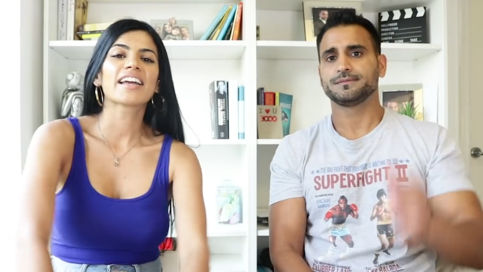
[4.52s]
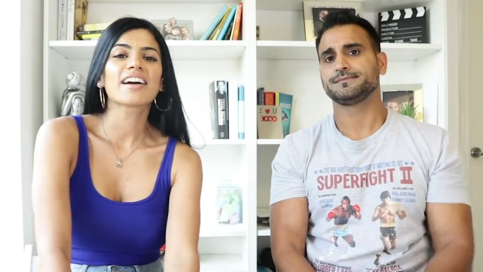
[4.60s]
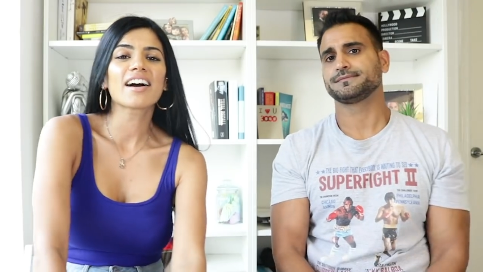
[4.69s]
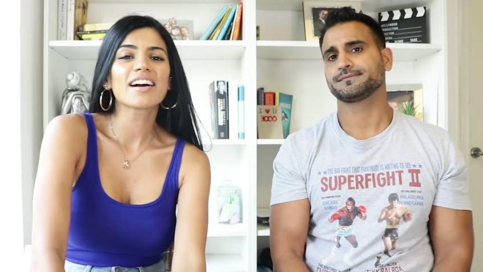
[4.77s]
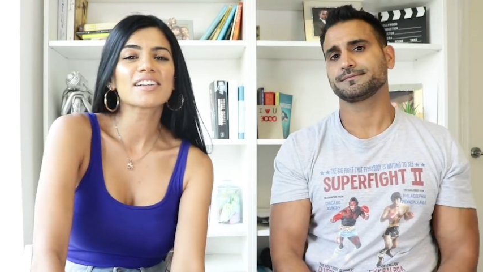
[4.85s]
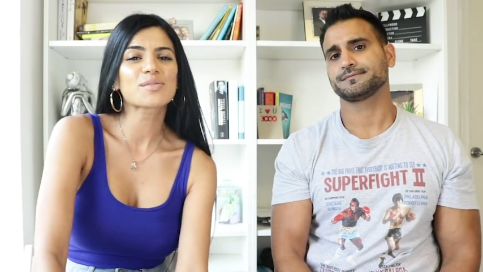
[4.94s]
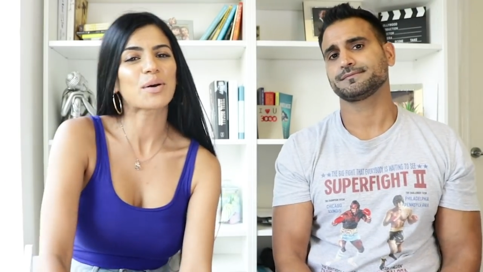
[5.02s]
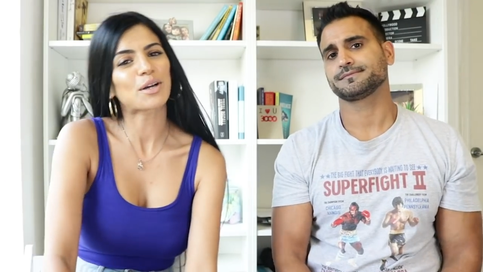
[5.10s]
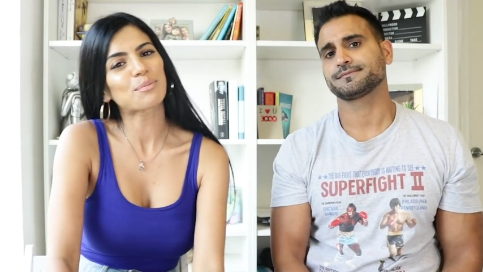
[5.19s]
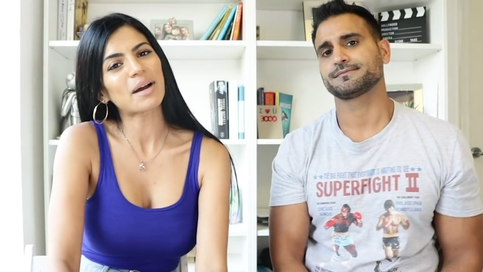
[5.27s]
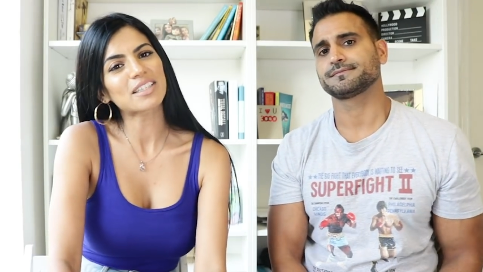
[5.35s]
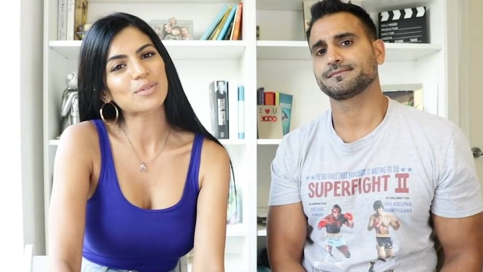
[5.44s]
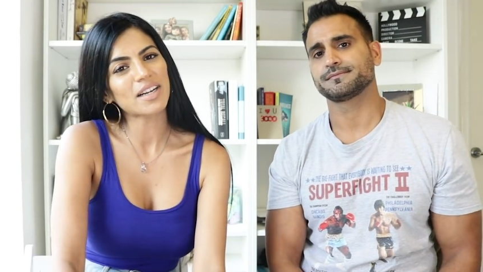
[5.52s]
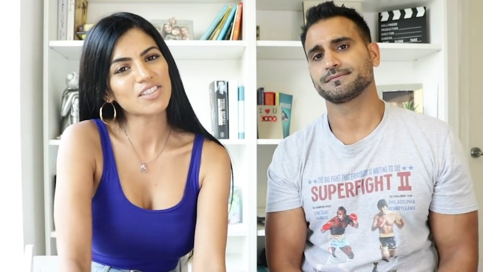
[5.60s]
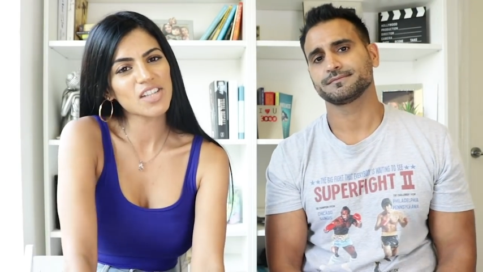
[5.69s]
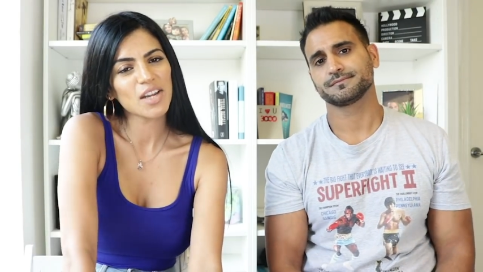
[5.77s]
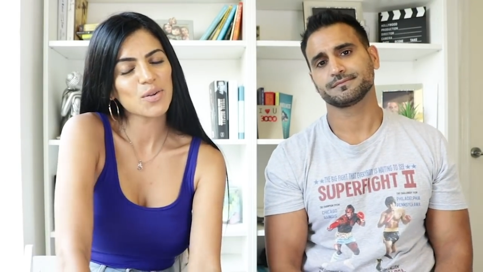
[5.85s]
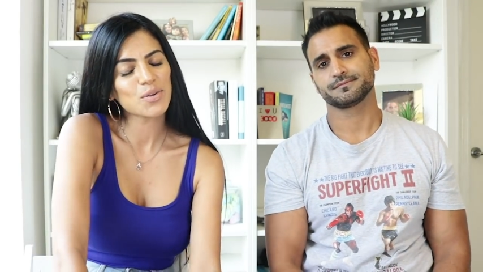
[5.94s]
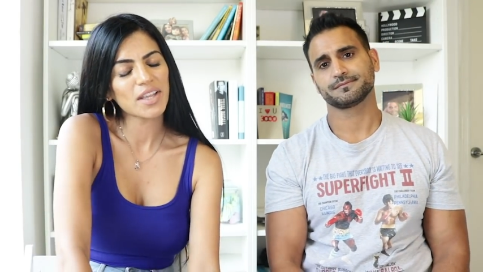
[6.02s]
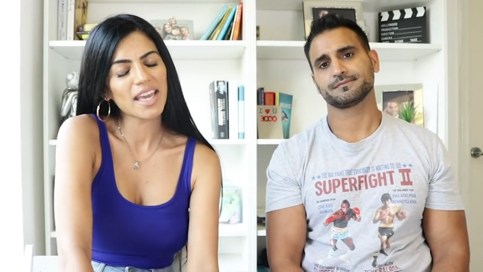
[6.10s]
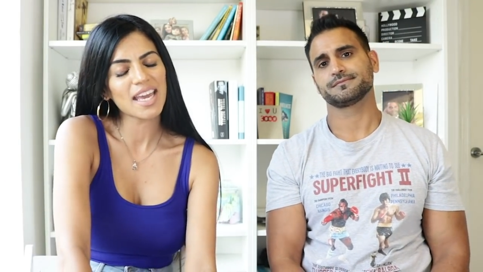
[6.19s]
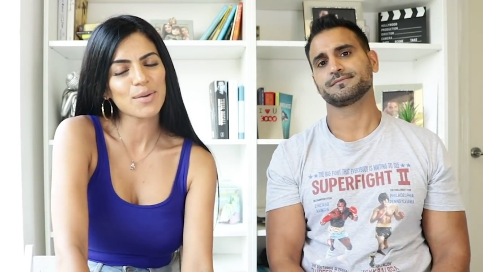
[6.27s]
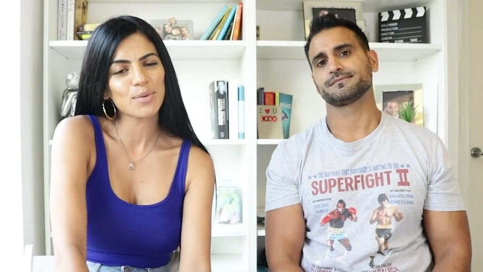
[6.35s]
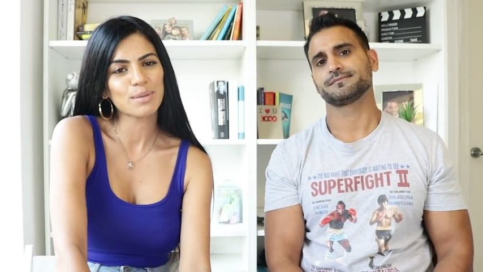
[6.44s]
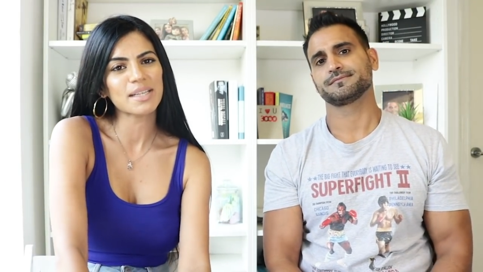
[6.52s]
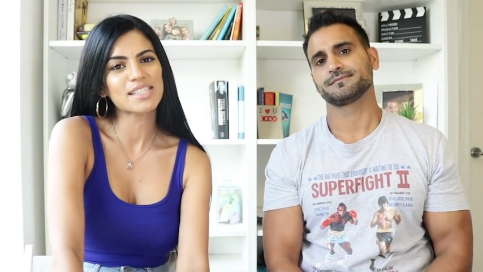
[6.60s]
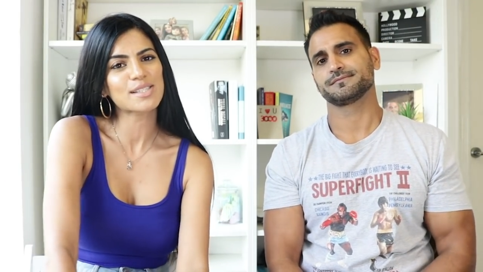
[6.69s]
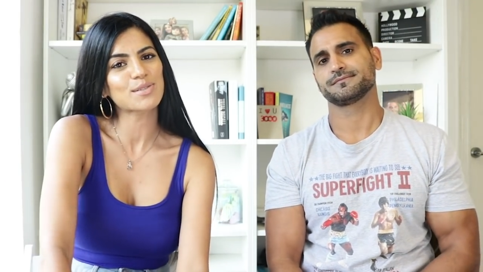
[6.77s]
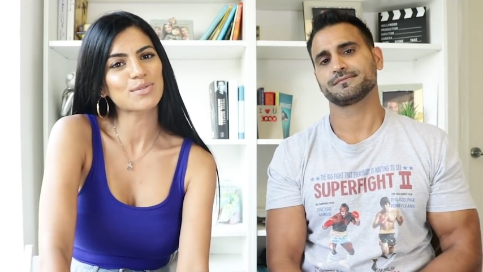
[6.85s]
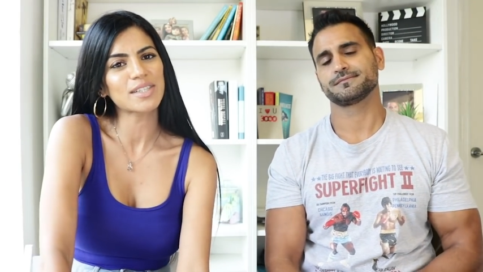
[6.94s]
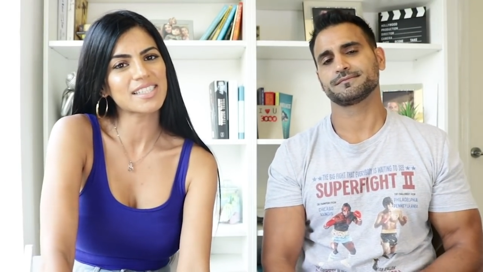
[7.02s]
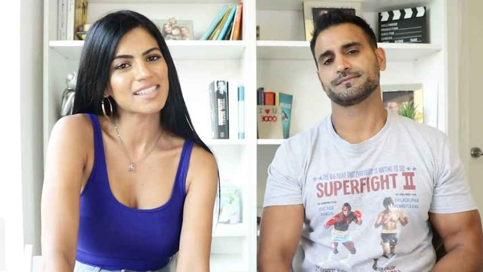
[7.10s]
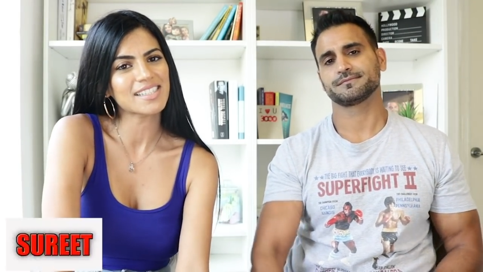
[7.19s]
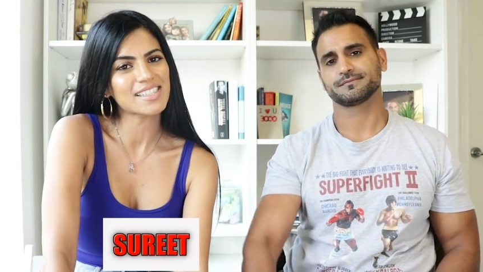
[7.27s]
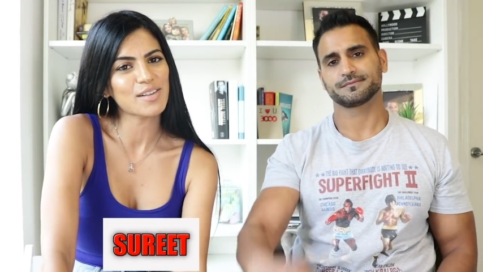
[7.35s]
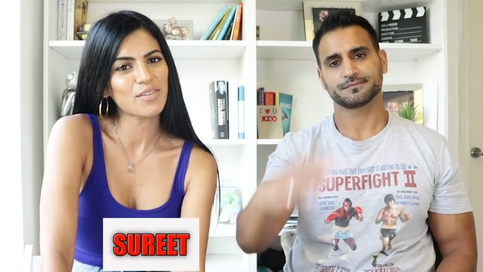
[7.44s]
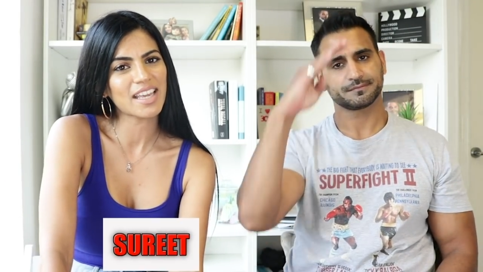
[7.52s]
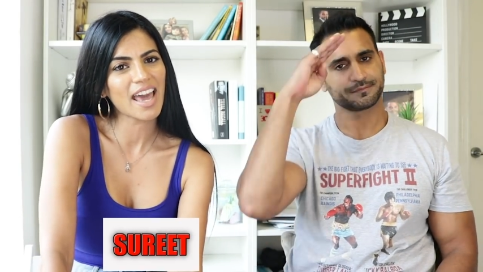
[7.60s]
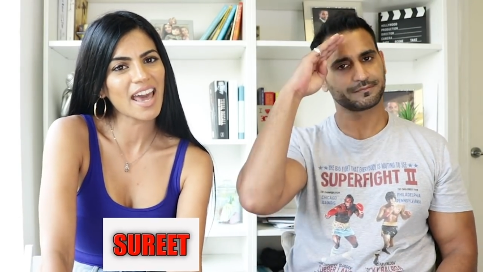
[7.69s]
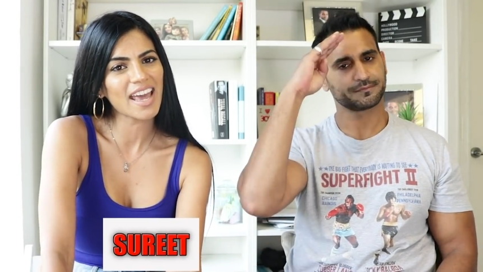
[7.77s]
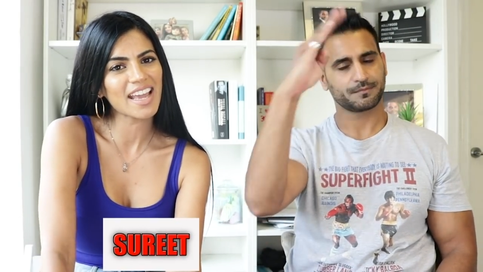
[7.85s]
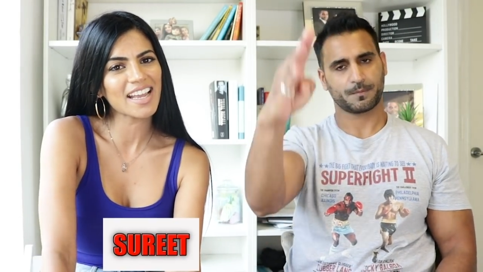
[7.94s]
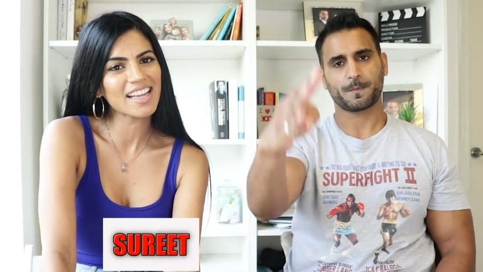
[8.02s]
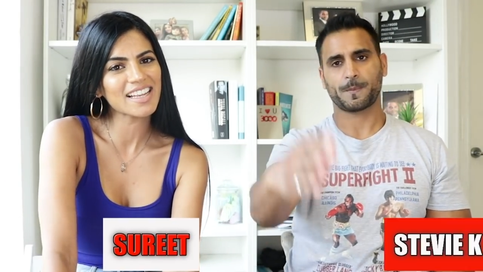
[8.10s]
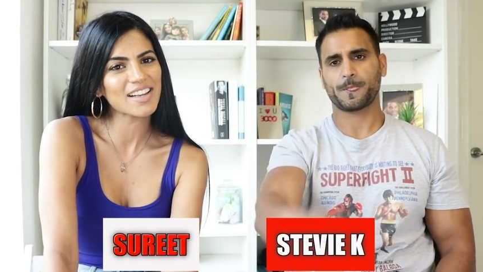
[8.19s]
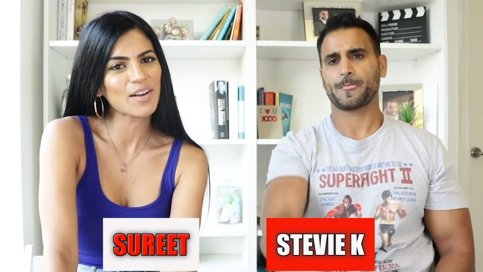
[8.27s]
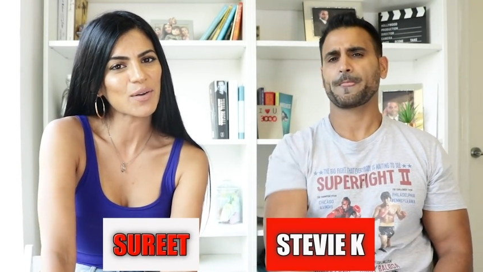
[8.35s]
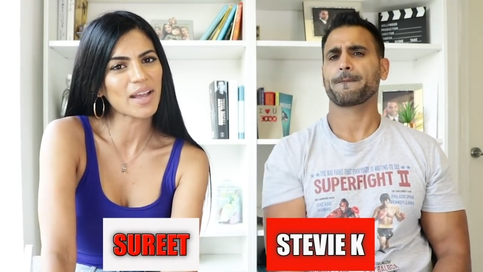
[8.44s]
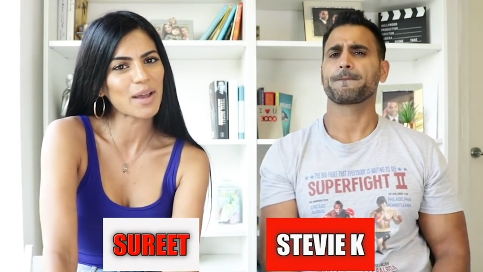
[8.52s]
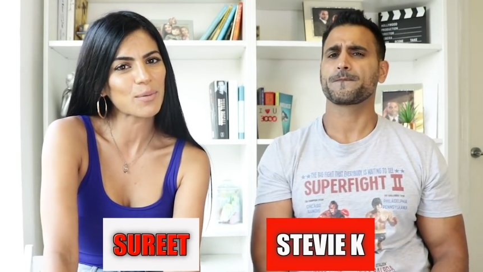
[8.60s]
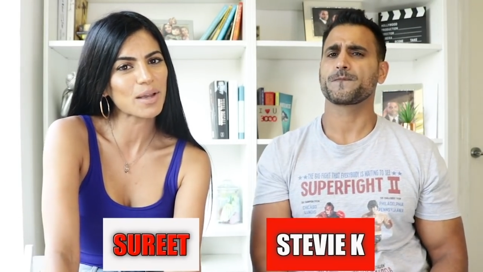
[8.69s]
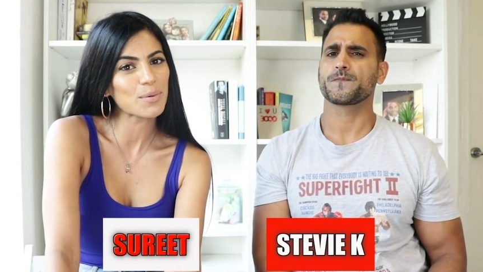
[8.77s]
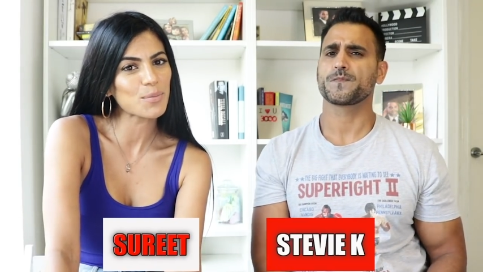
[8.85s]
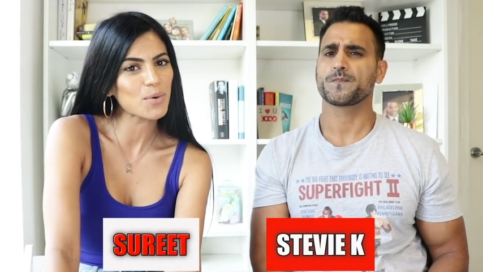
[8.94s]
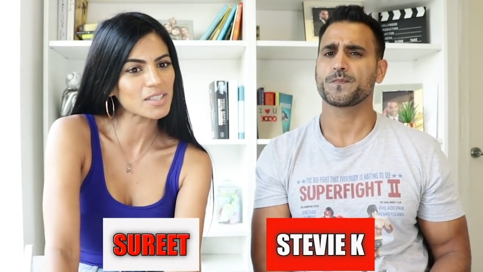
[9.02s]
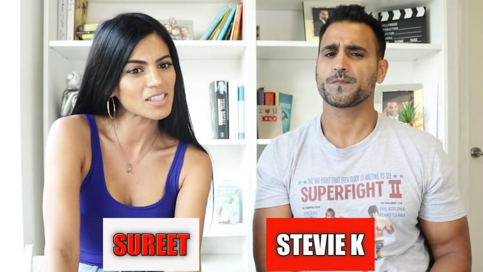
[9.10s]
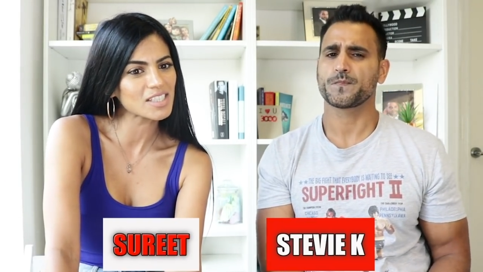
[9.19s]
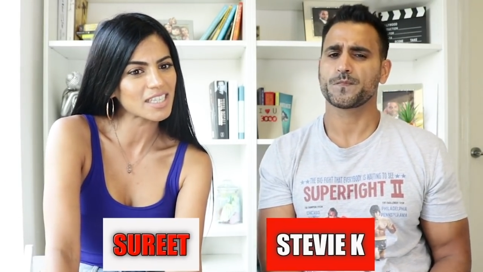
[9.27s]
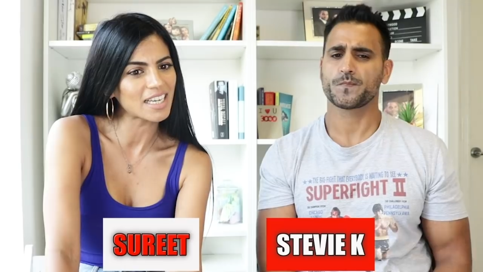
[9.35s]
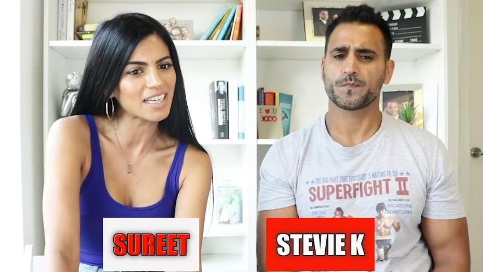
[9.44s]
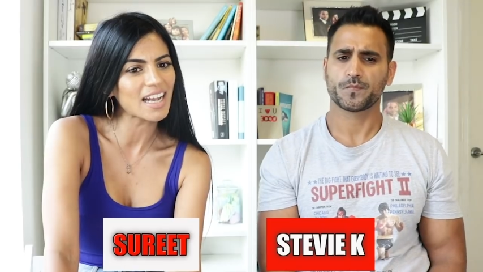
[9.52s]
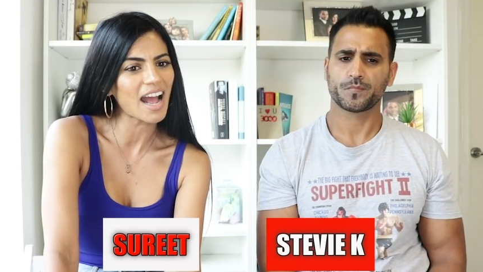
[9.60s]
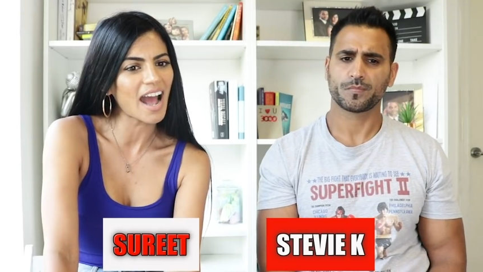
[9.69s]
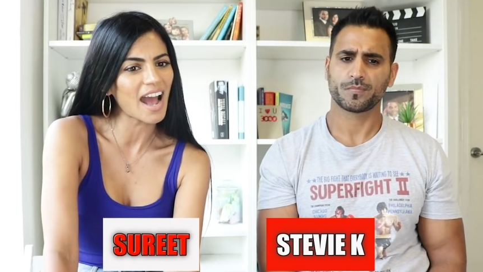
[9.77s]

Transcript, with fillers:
Speaker 1: guys, welcome back to our channel. You're here with me, Sarit and Stevie K. Okay, we are watching